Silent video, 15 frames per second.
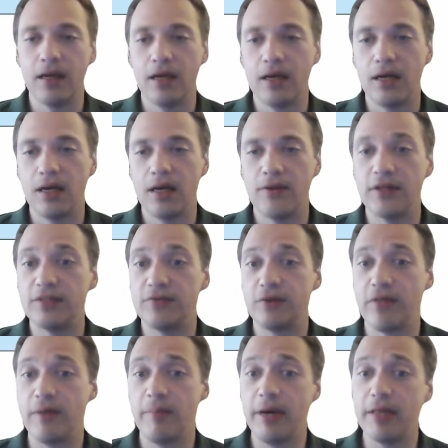And as for
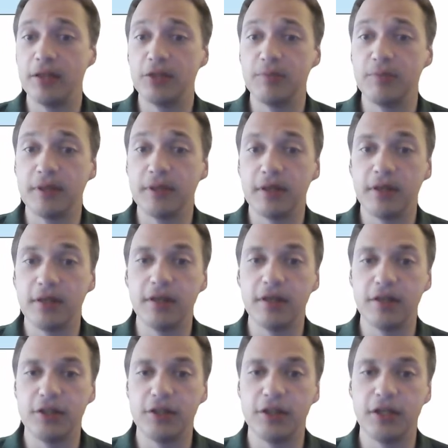the management, it
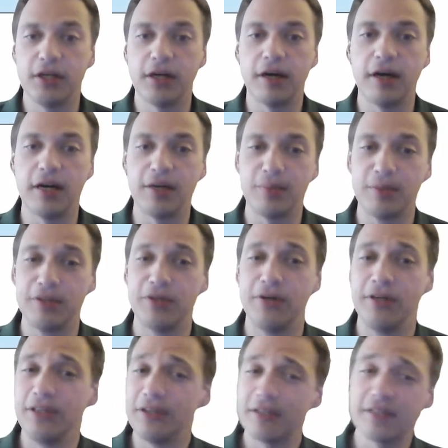can share a card with a
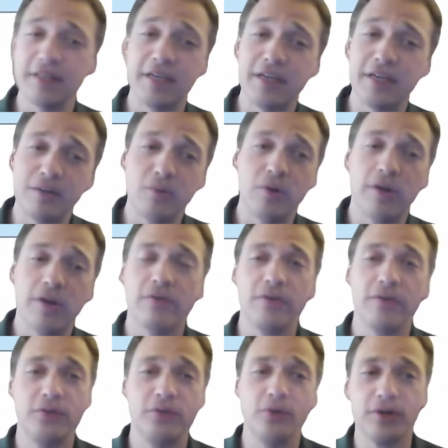Linux layer going
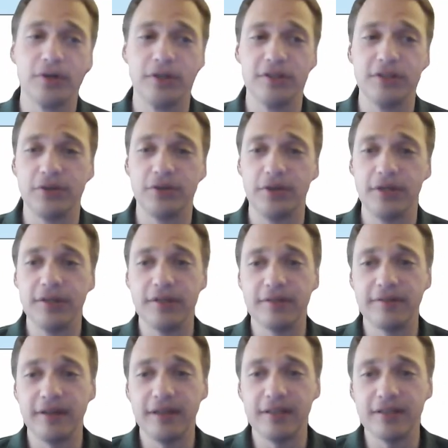through a Docker zero
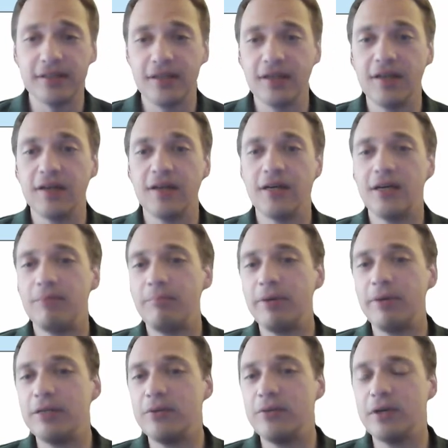interface, uh,
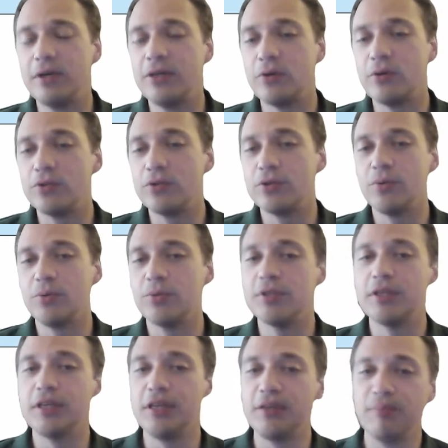but you can also use
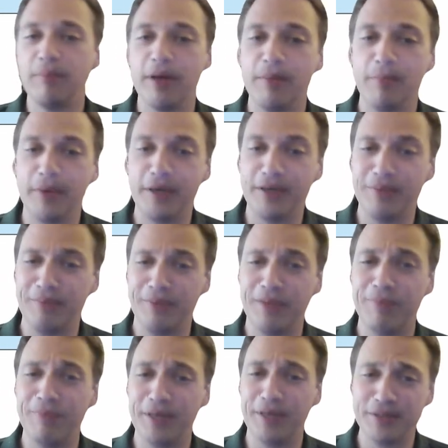an inbound,
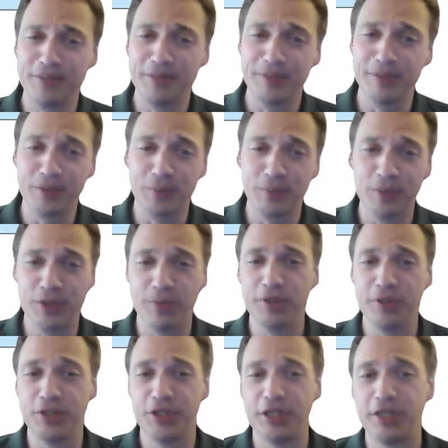inbound management, which
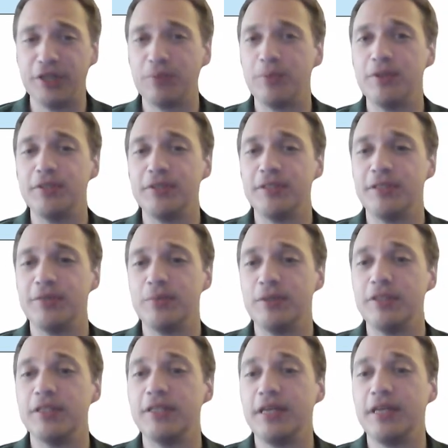will share it with, uh, with
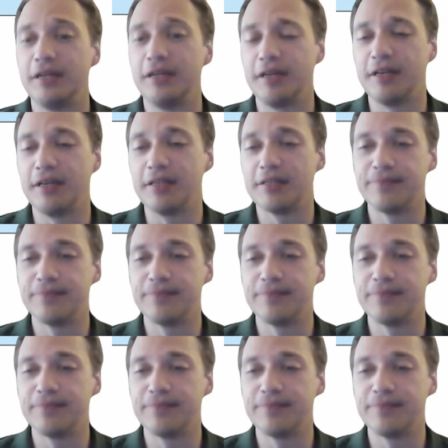the data N I Cs.